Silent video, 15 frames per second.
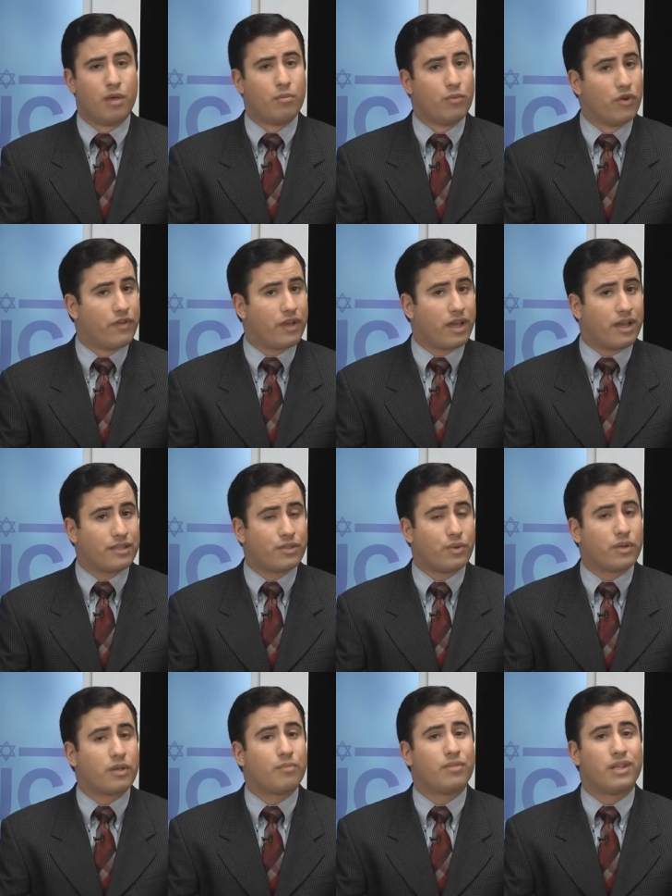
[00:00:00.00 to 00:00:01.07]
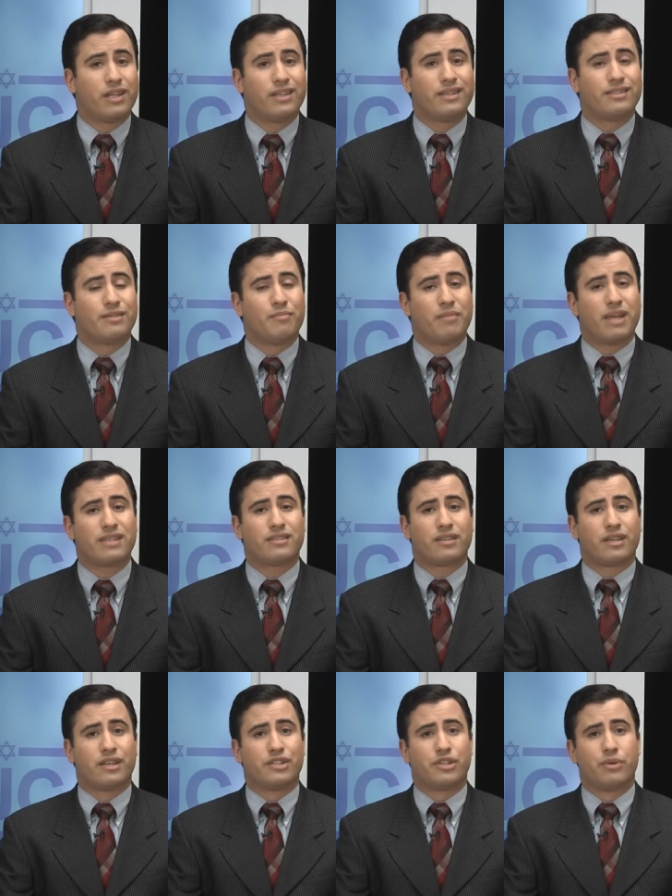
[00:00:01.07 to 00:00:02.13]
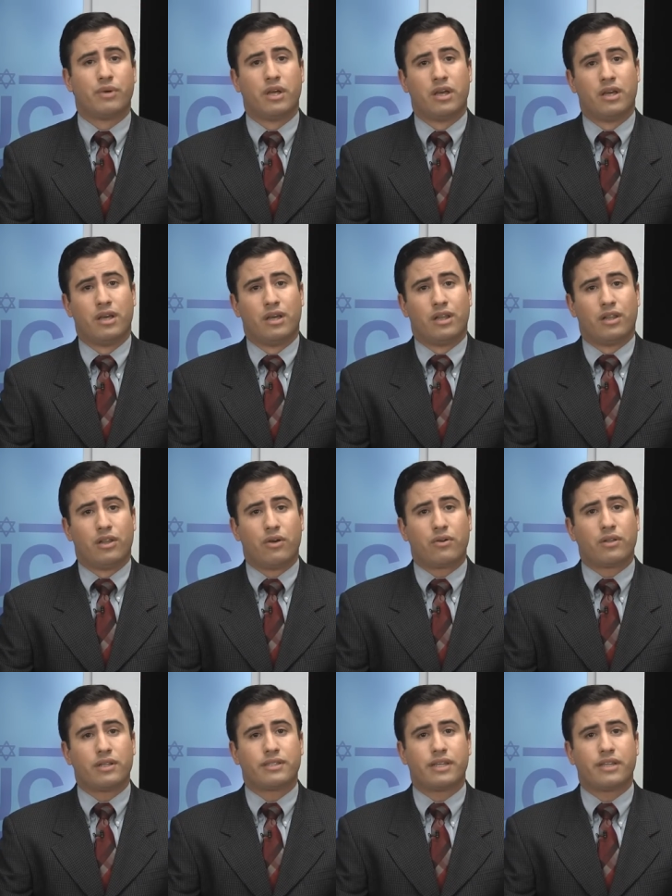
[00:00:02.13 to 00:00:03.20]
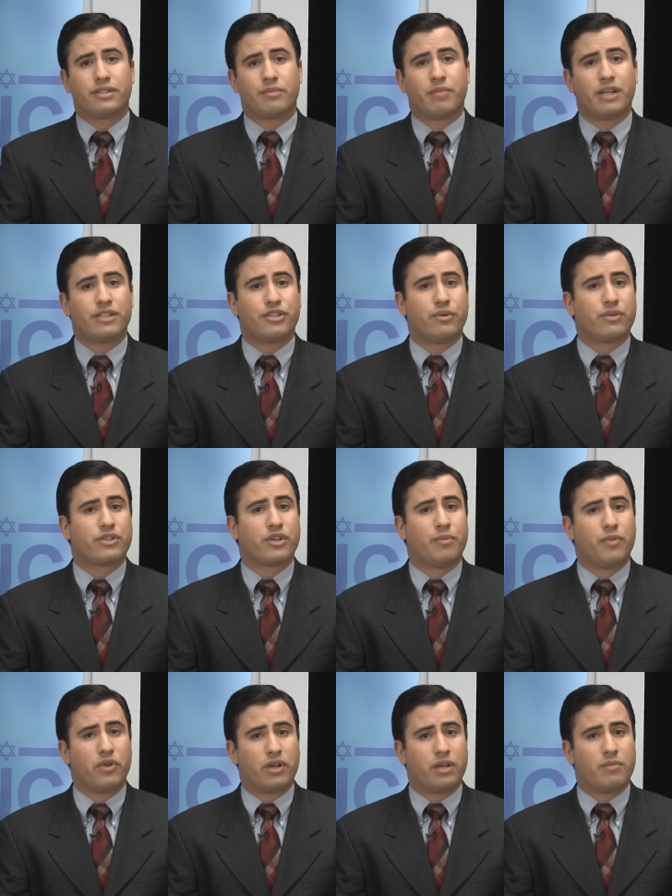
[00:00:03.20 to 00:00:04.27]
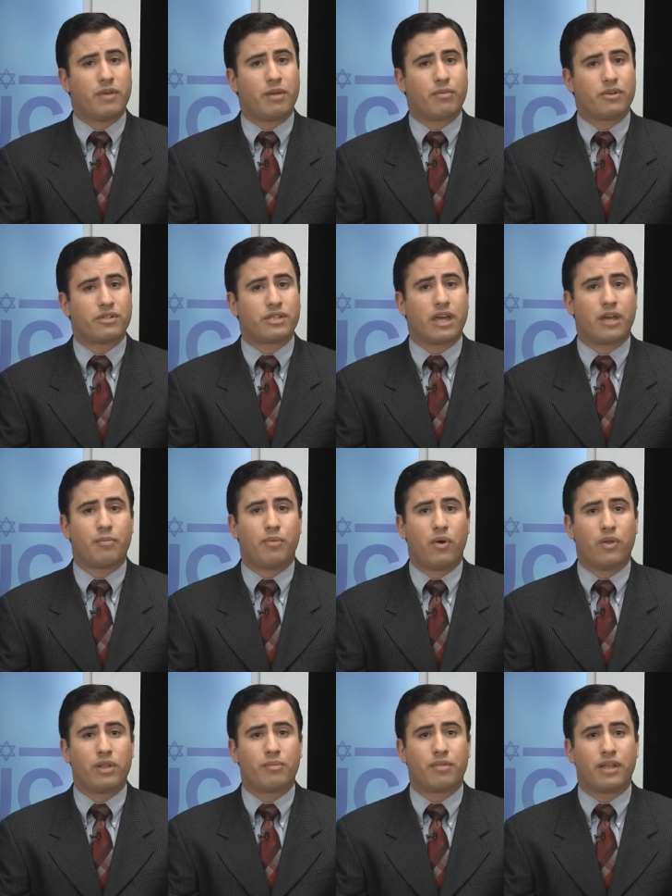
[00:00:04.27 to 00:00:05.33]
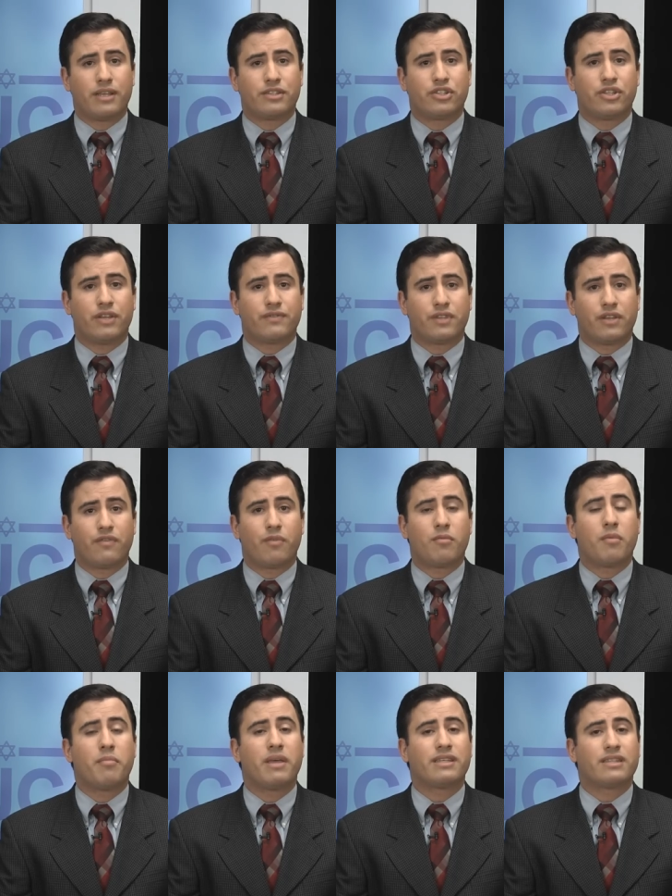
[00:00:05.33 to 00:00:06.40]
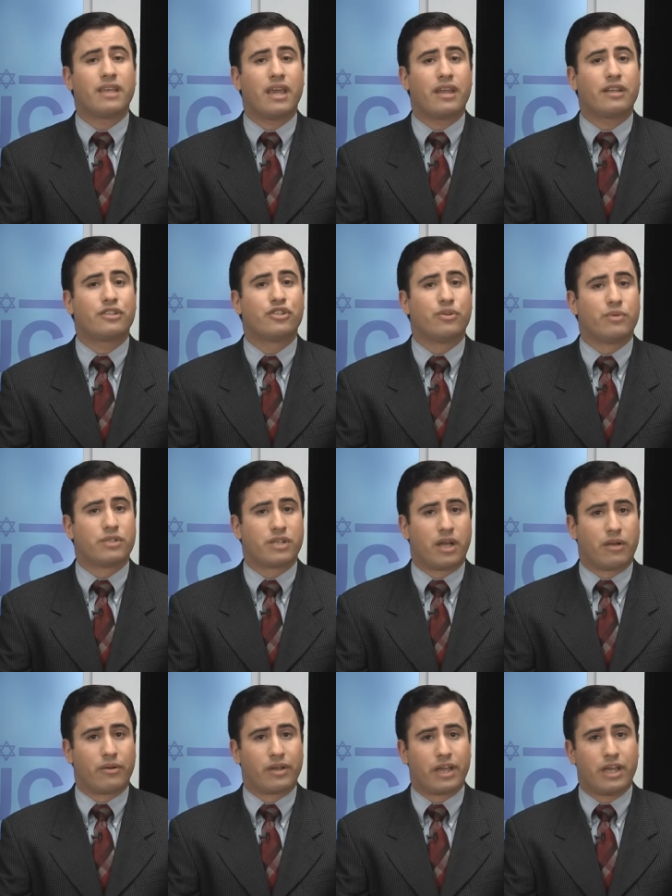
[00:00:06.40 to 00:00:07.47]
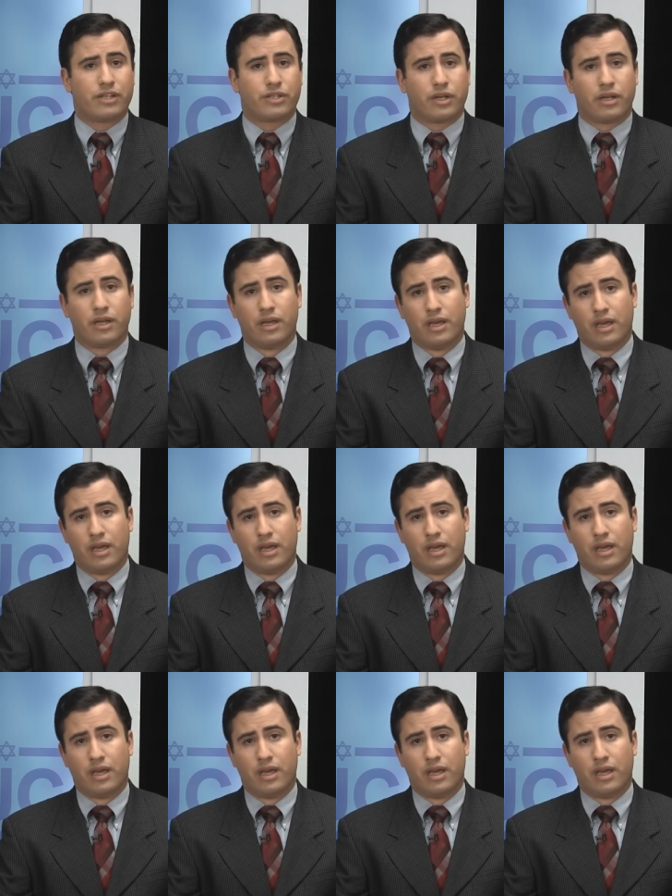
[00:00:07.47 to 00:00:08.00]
Moving on to a completely domestic issue, local attention by Jewish community members got a polling place shifted from a Messianic Jewish congregation.